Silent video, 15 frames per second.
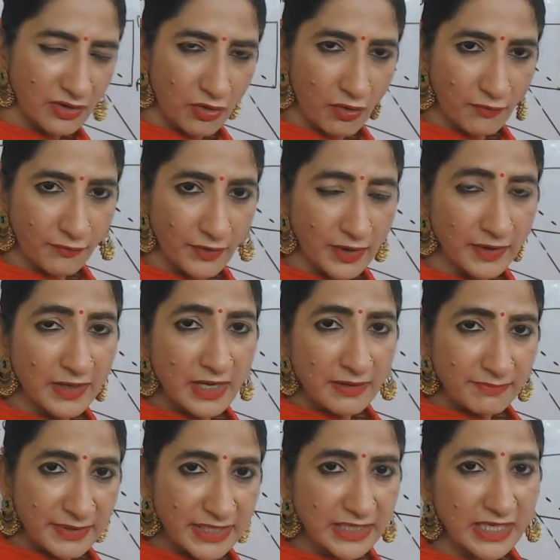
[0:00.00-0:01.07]
of
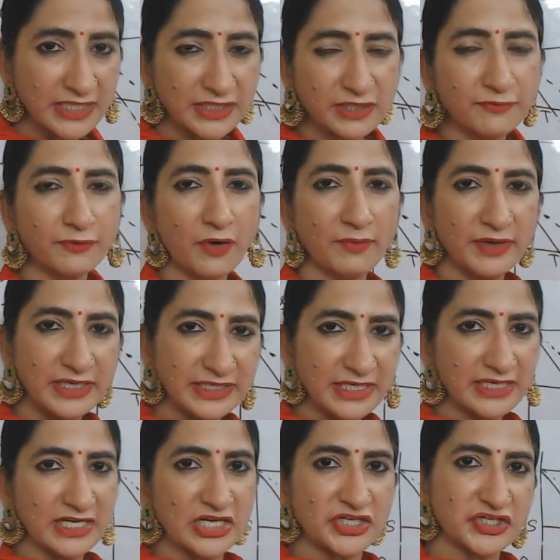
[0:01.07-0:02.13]
B country from
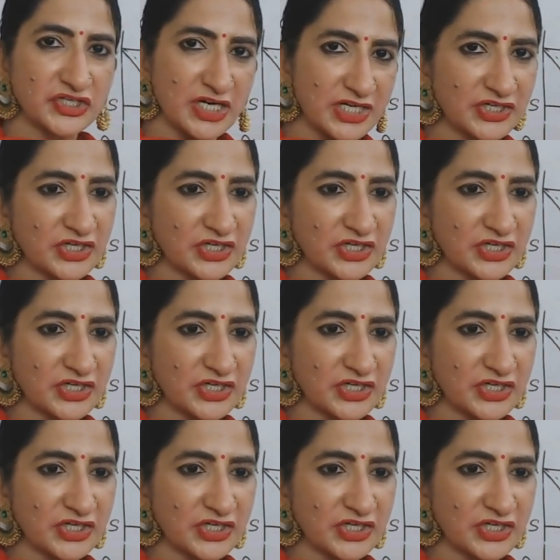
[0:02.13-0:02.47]
international